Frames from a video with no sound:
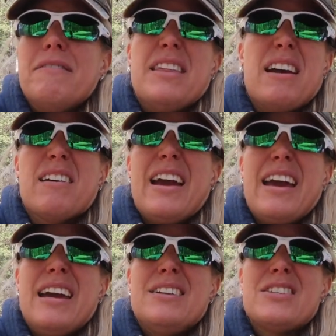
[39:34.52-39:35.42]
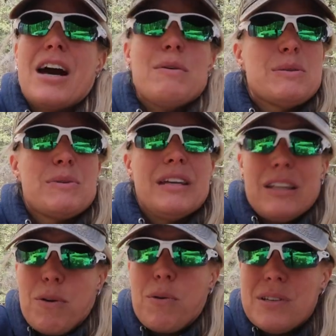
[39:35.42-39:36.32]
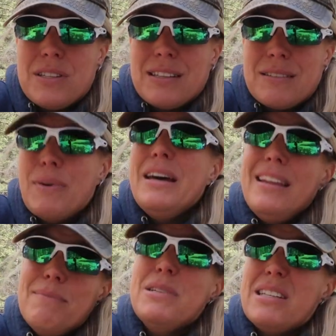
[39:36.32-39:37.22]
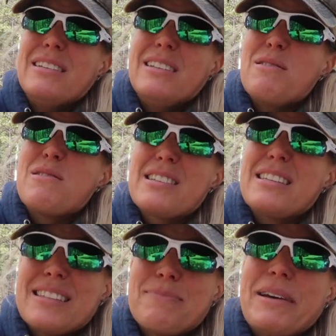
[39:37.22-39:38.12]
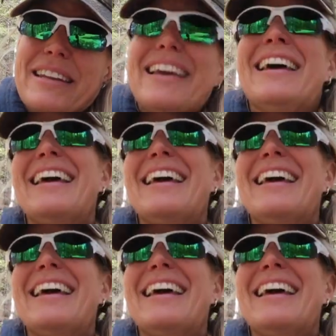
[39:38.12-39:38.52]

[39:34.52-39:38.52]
their age, I was really into horses. Well, I'm still into horses, but,